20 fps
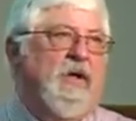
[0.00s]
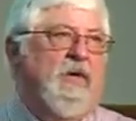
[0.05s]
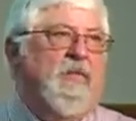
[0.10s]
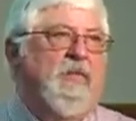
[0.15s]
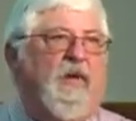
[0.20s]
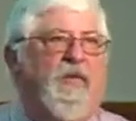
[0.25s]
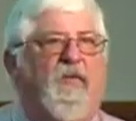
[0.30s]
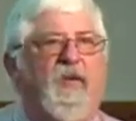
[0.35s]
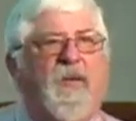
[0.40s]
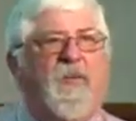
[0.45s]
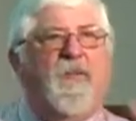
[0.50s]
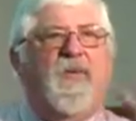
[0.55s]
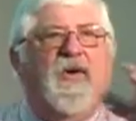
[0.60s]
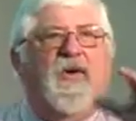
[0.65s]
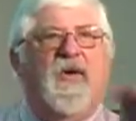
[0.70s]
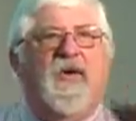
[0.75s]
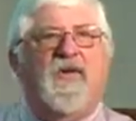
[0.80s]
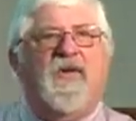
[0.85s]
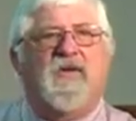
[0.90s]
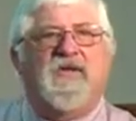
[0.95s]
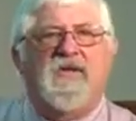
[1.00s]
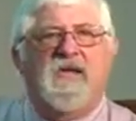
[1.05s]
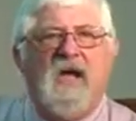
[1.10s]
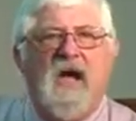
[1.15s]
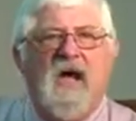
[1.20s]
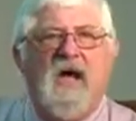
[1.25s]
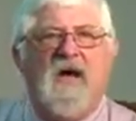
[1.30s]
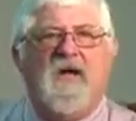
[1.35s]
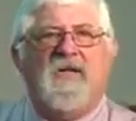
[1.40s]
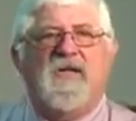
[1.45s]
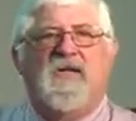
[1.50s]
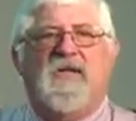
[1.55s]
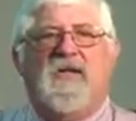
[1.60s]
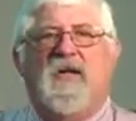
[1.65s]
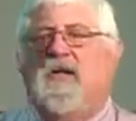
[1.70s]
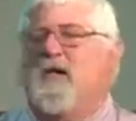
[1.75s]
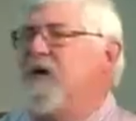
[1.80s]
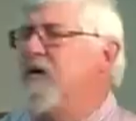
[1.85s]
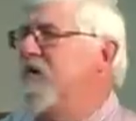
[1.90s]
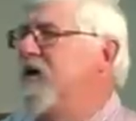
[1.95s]
But if we can put others down just
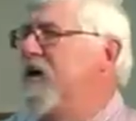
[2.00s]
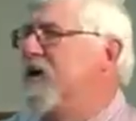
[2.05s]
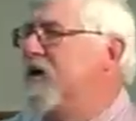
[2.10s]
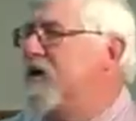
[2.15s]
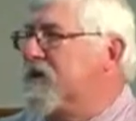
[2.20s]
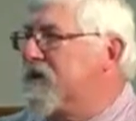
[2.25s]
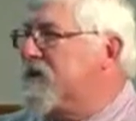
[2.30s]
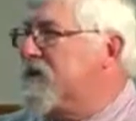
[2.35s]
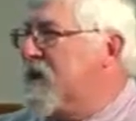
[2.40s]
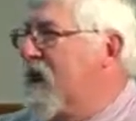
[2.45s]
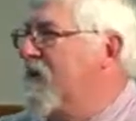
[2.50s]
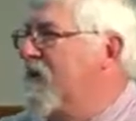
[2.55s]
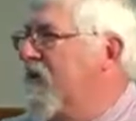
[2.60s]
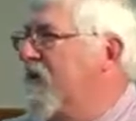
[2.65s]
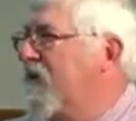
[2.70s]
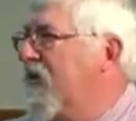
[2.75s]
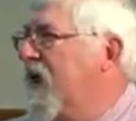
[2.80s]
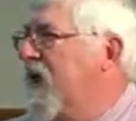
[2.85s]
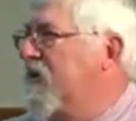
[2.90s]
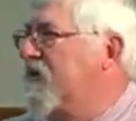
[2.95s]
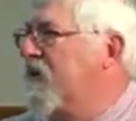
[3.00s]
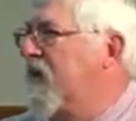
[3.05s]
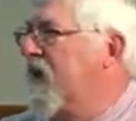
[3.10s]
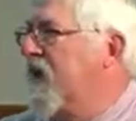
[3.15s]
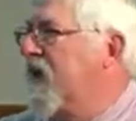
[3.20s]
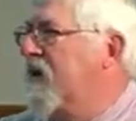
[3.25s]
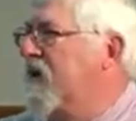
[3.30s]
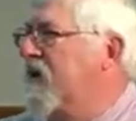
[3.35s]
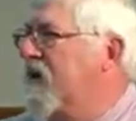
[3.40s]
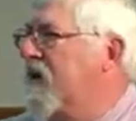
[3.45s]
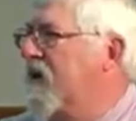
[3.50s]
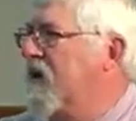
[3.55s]
a little bit, it's the same effect, right?